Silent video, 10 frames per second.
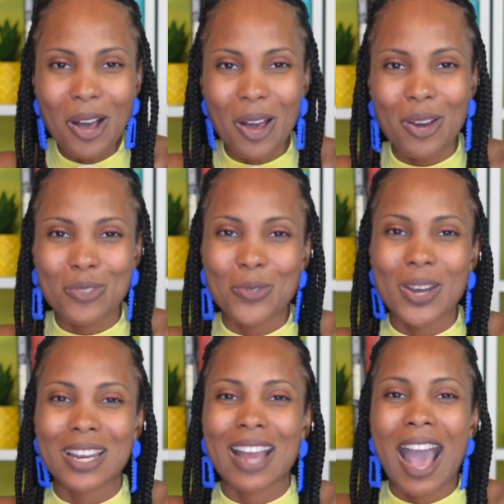of
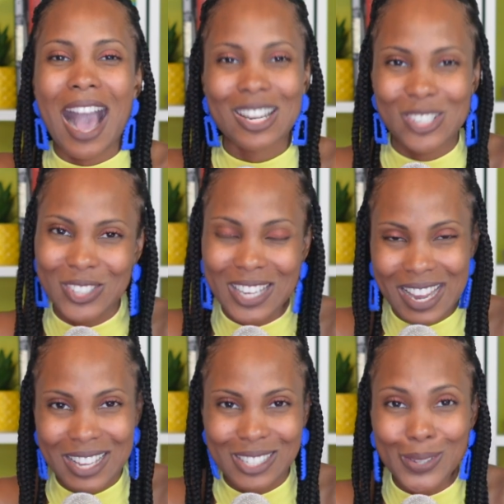what it actually
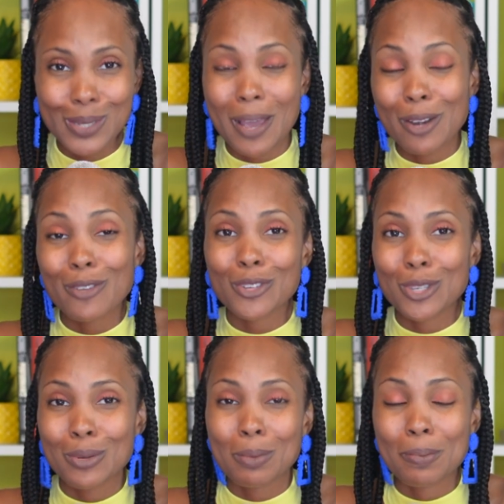is. So it's better for
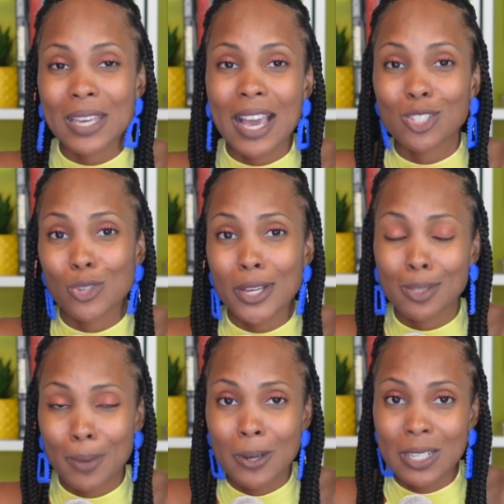you to be as
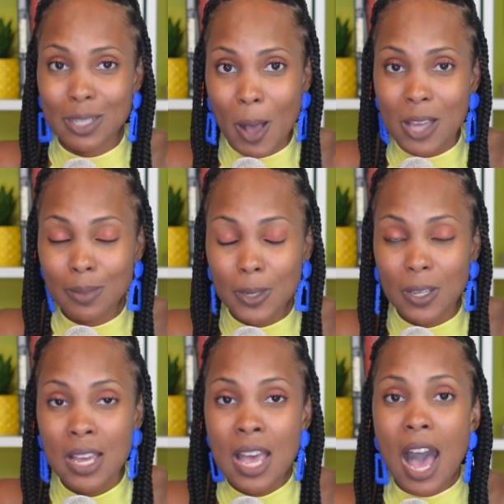transparent as possible.